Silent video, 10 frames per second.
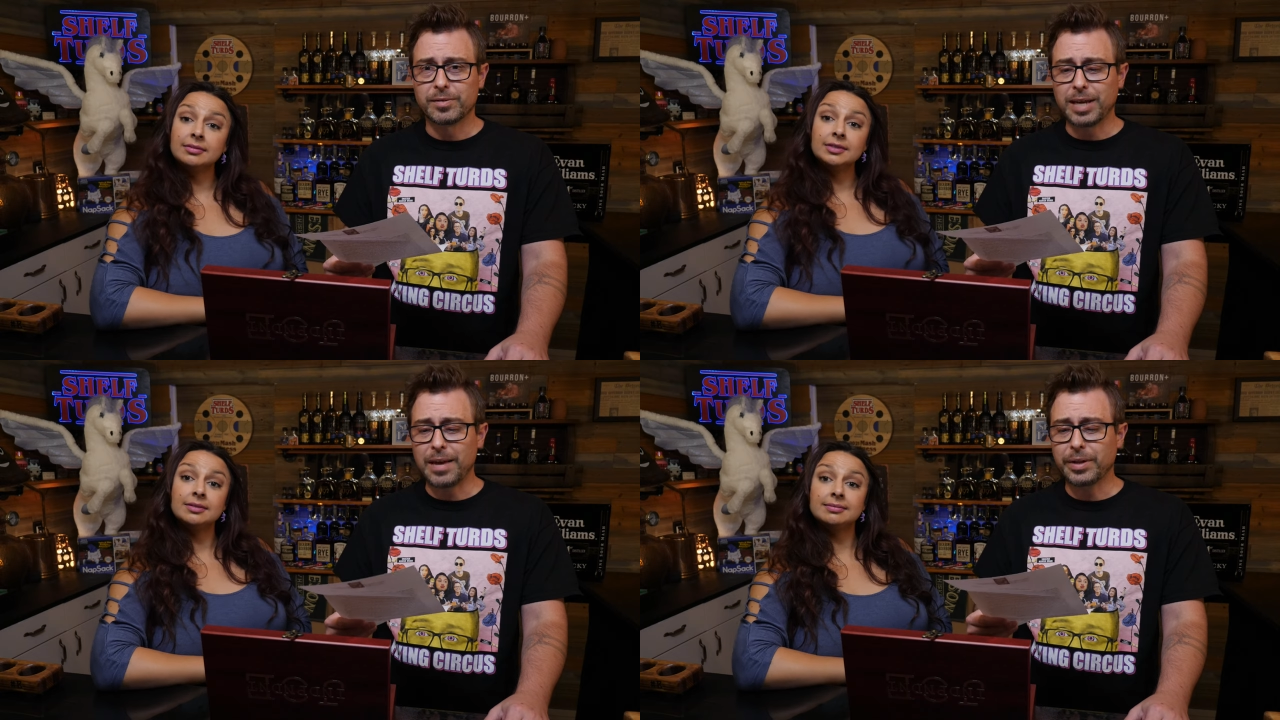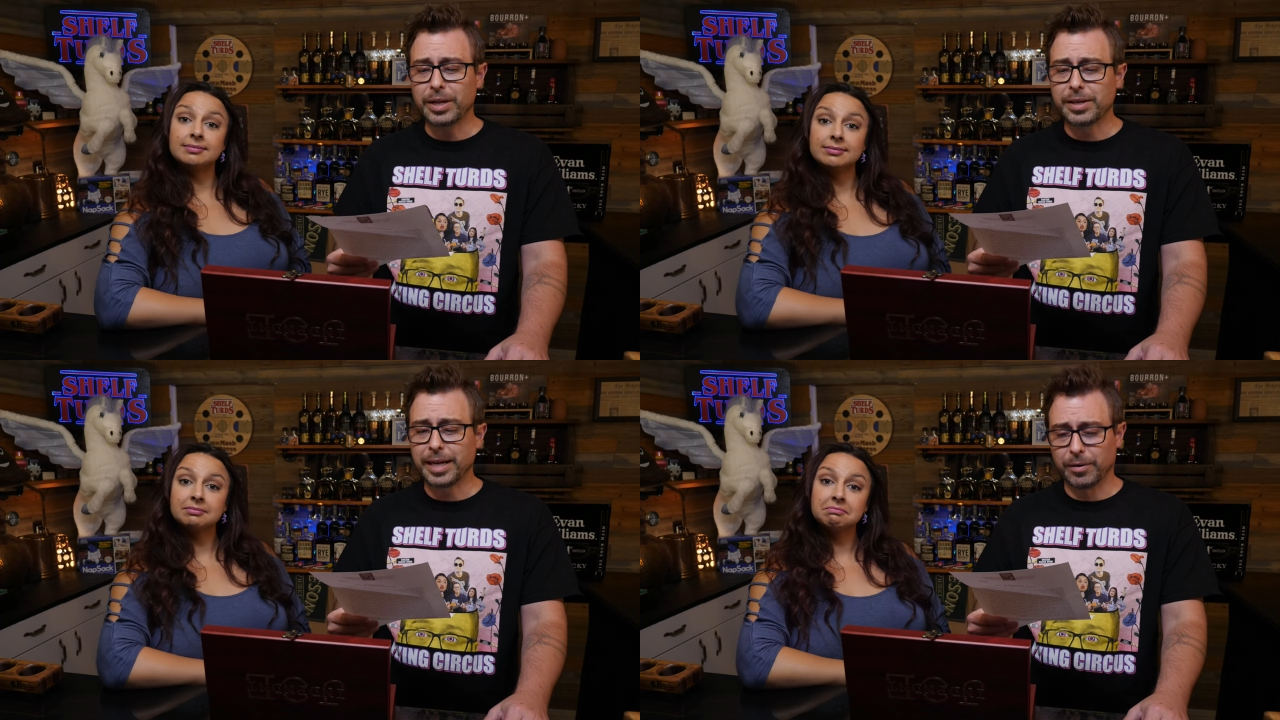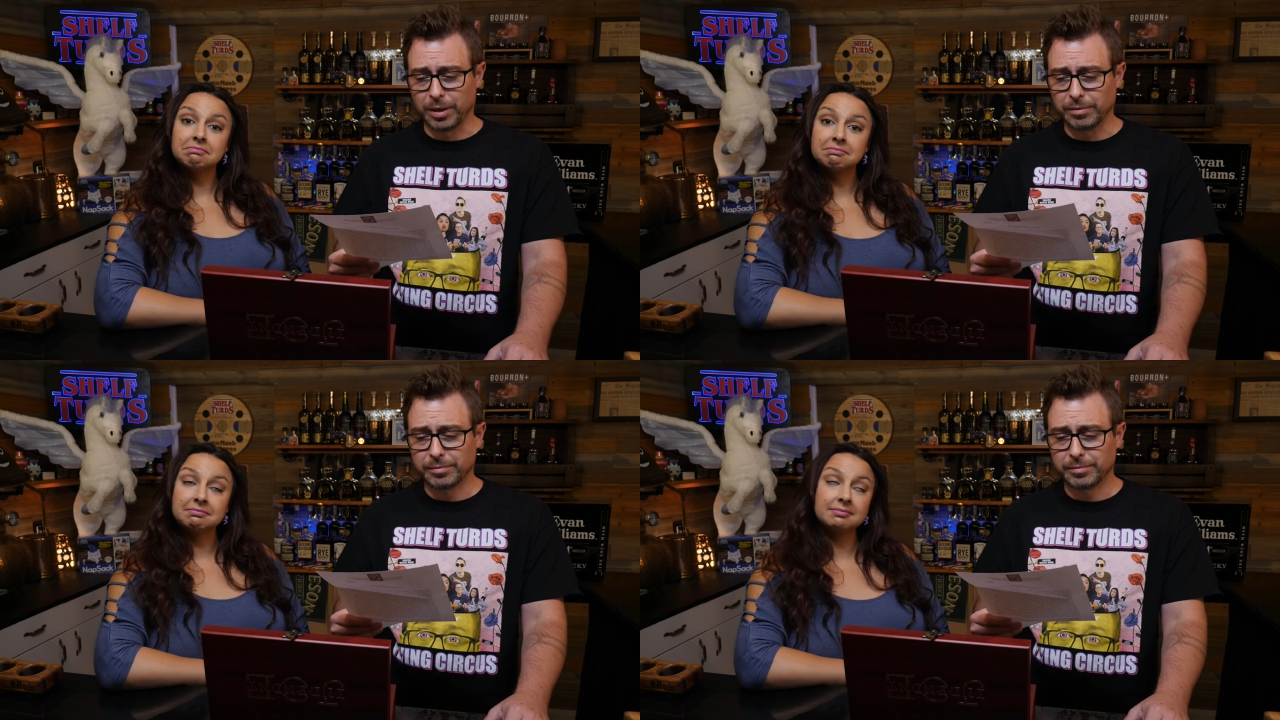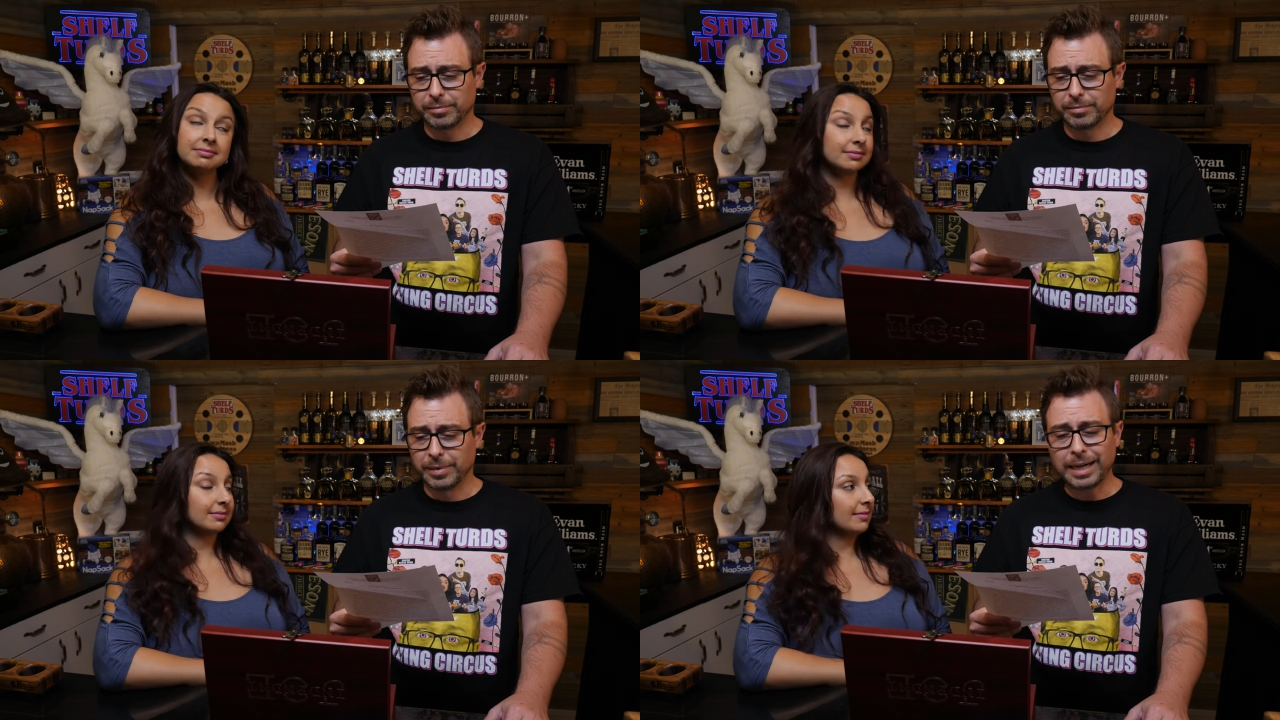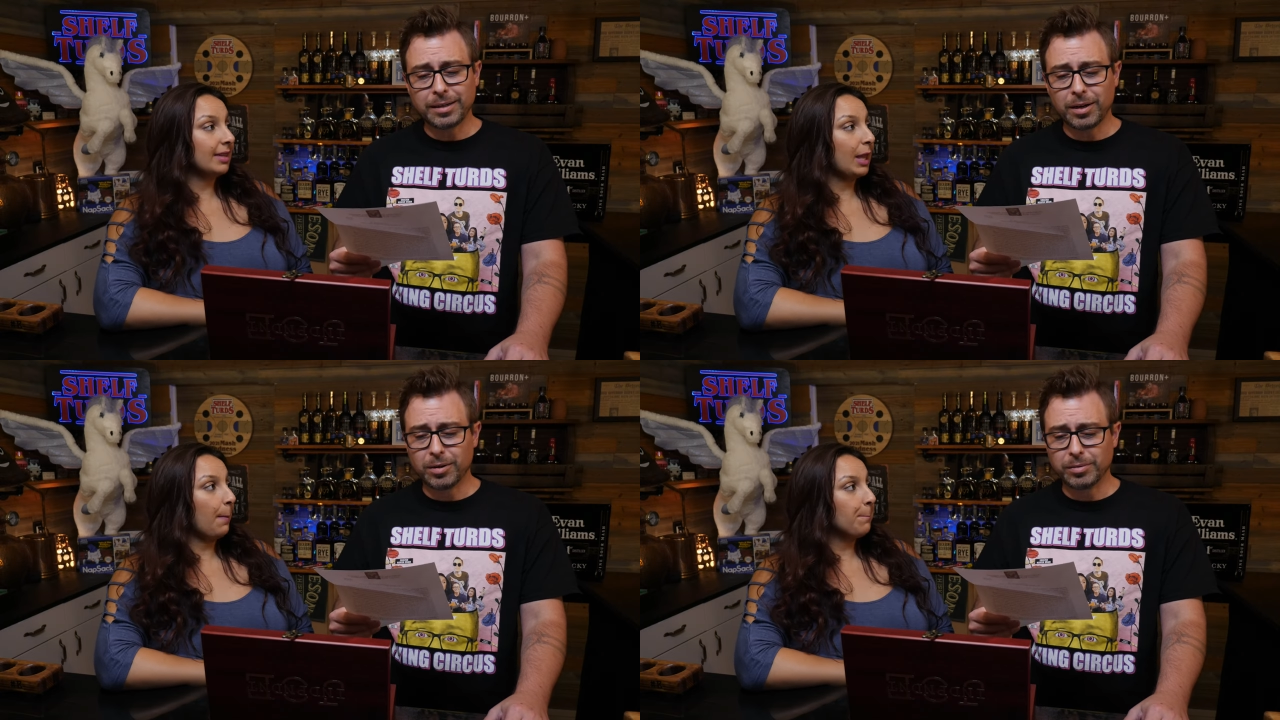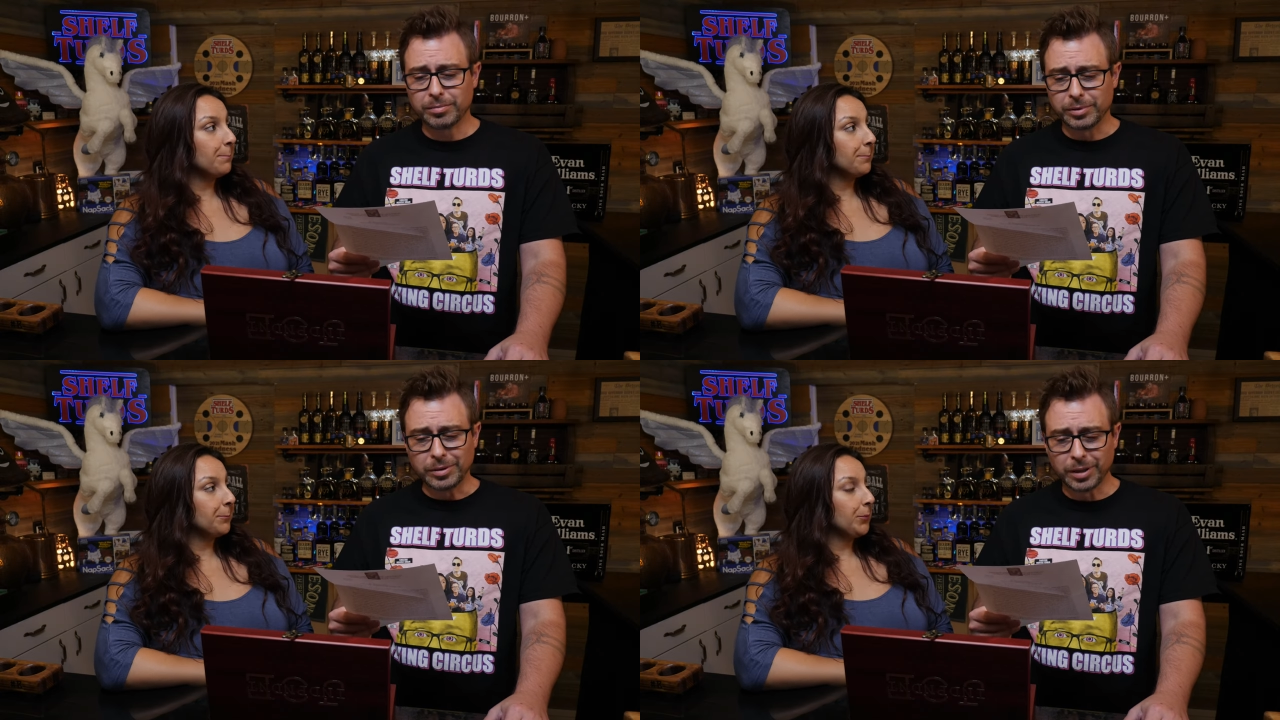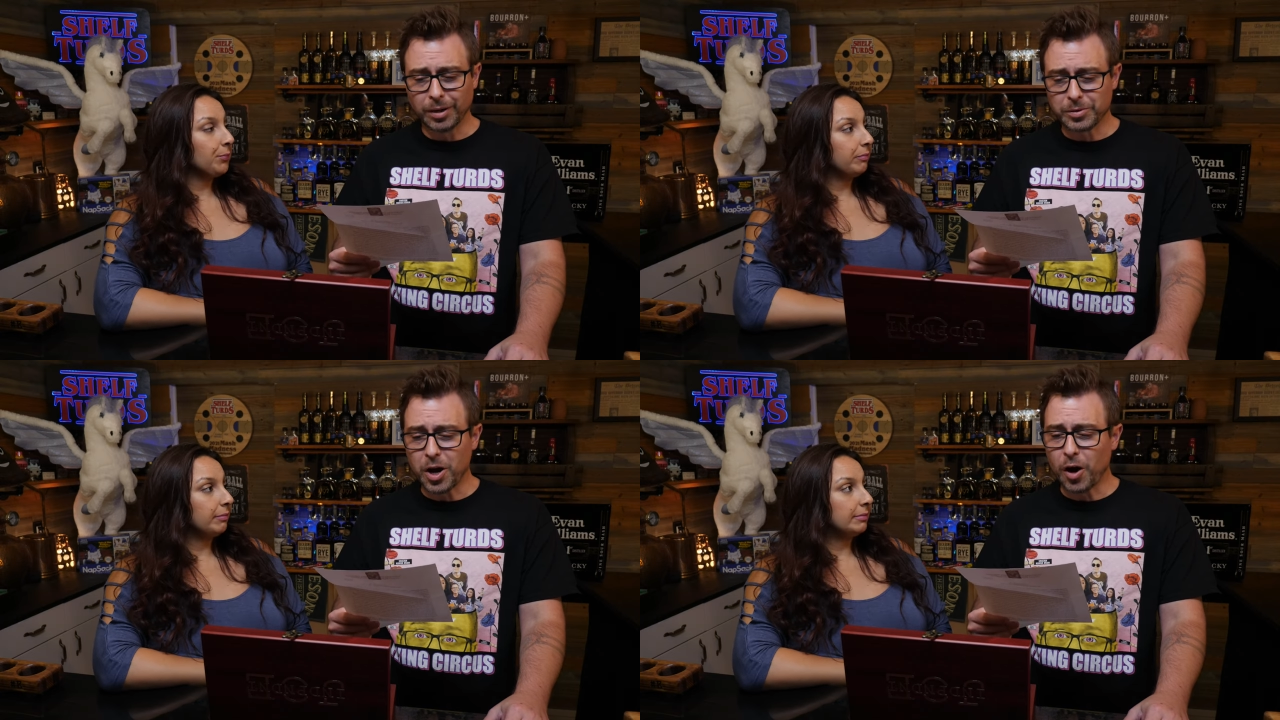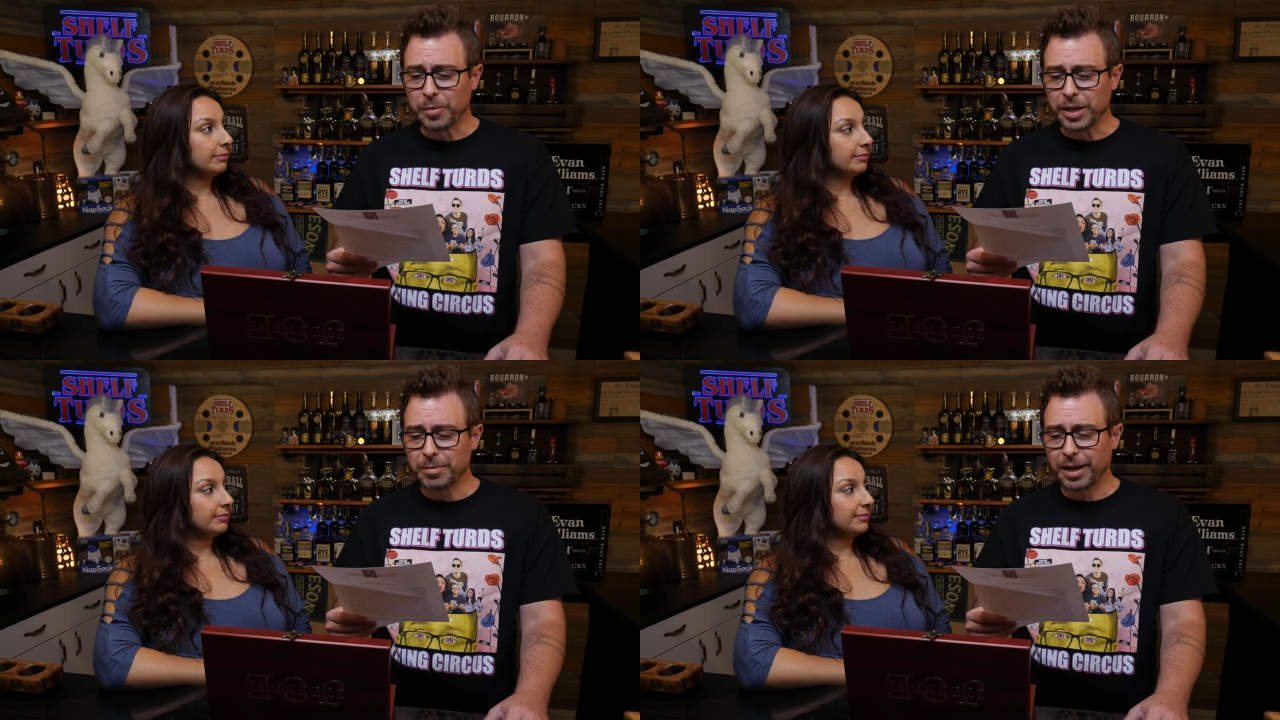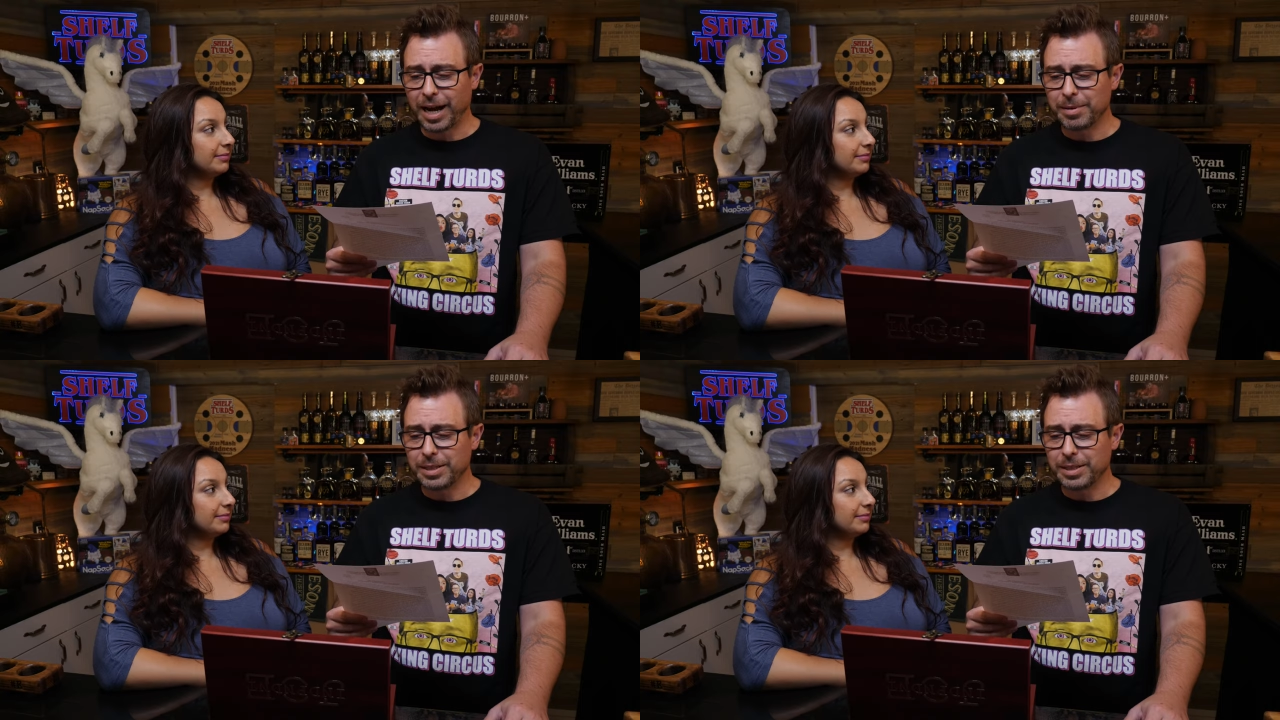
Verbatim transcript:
Speaker 1: David and Kira, I know you don't know me, but I've